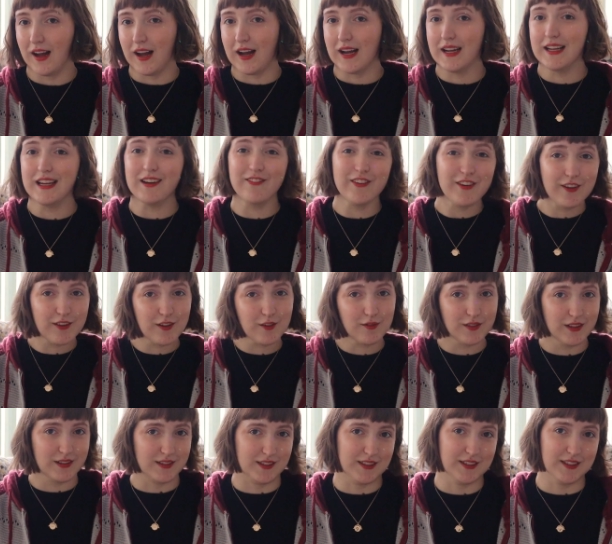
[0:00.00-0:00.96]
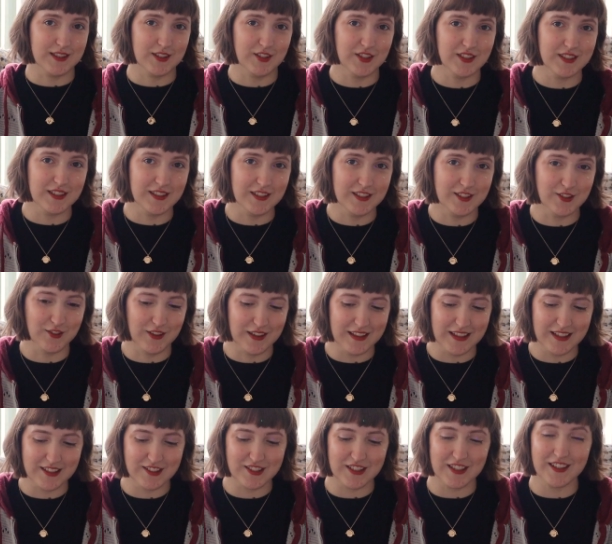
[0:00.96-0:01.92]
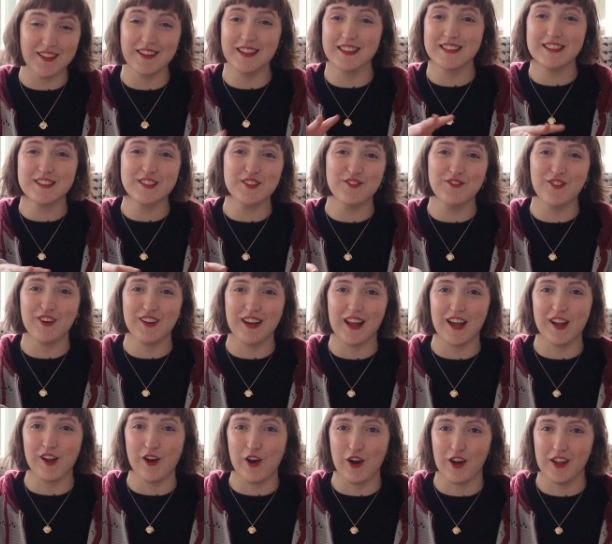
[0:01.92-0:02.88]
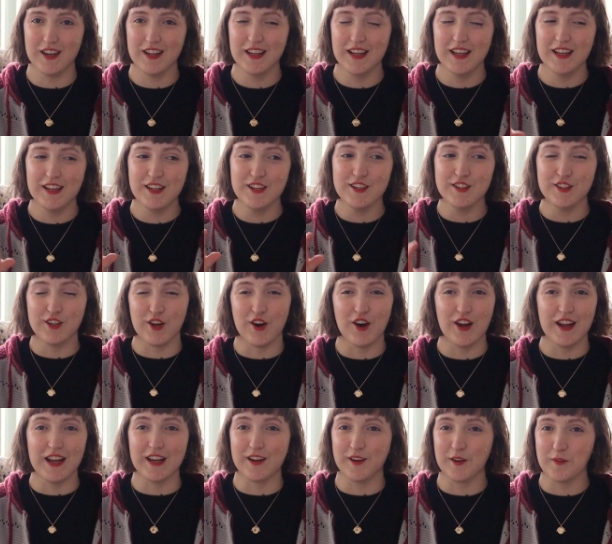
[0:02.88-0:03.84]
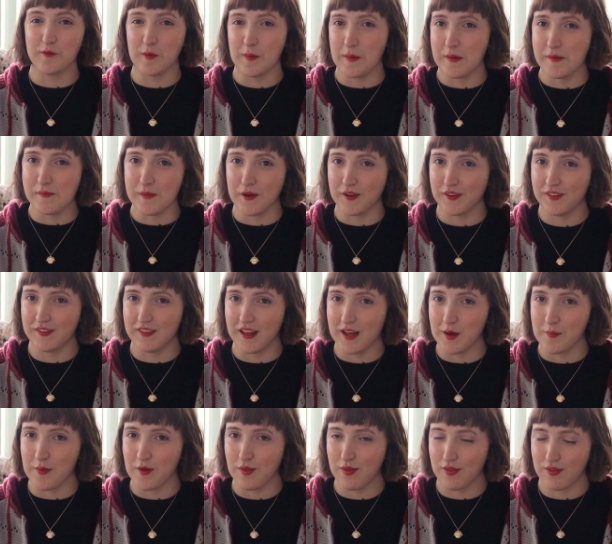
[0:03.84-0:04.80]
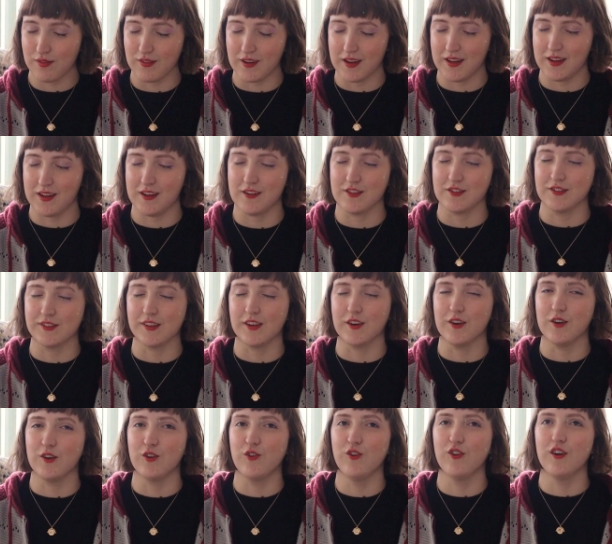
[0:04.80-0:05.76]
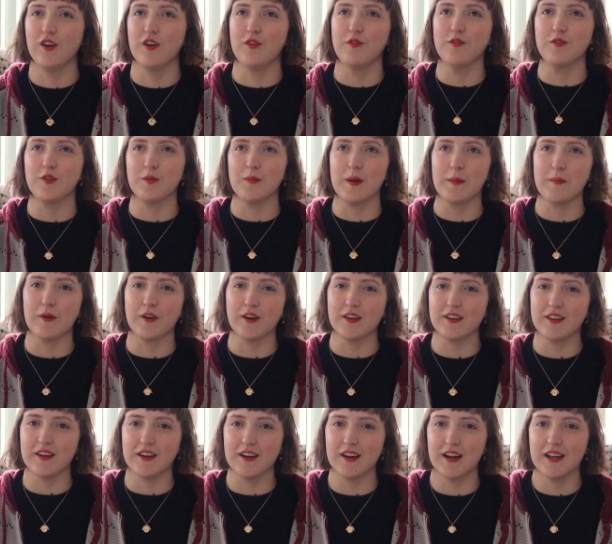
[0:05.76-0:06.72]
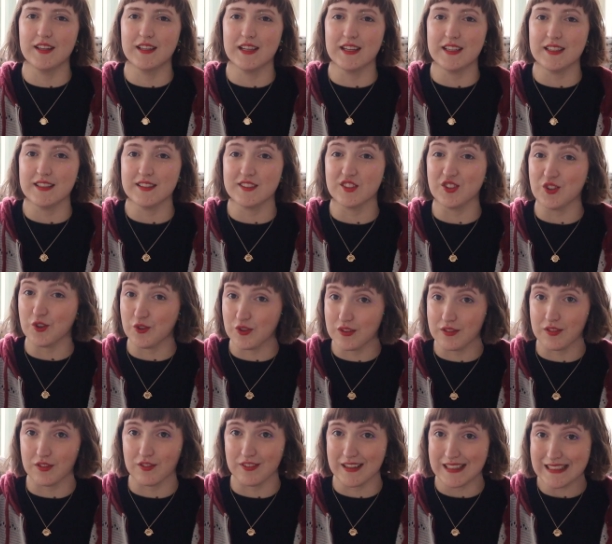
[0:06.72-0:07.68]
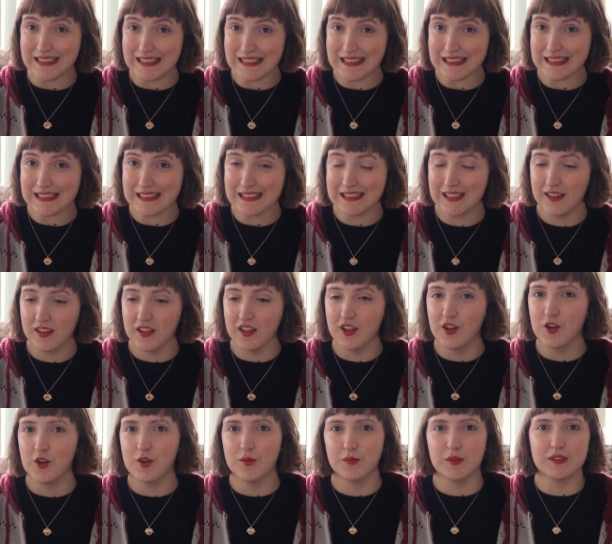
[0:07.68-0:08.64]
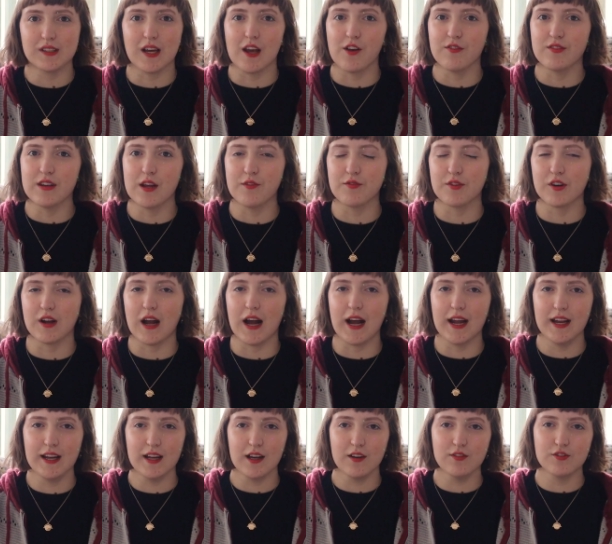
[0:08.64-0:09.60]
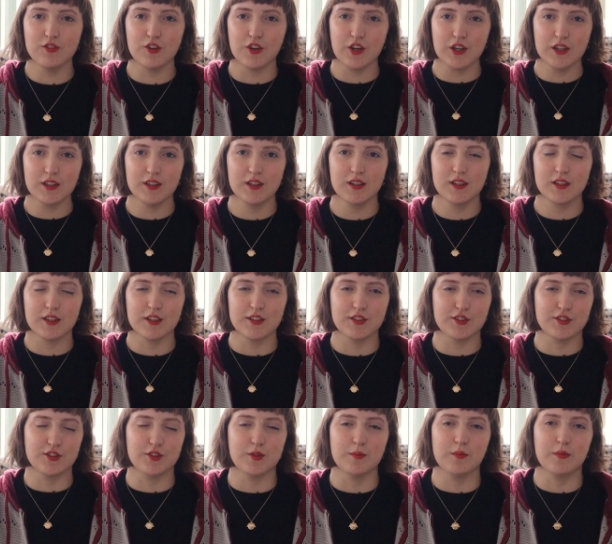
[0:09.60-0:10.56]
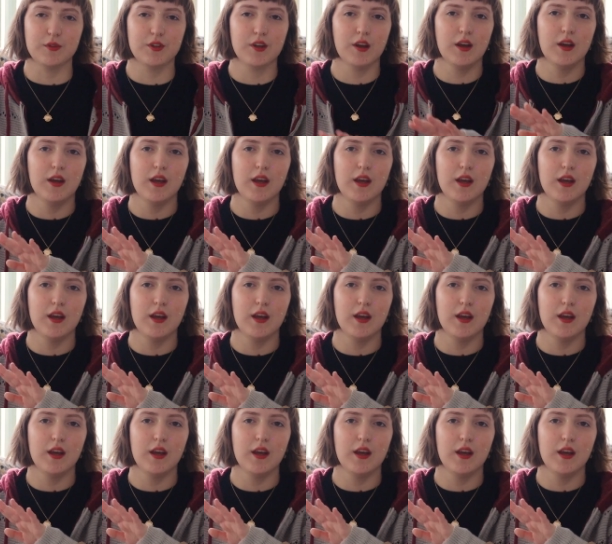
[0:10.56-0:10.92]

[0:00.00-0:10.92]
I have another fantasy series I need to read this year. This isn't one I got now, I got it for my birthday about 3 years ago from my partner, and that is Lord of the Rings, which I have not consumed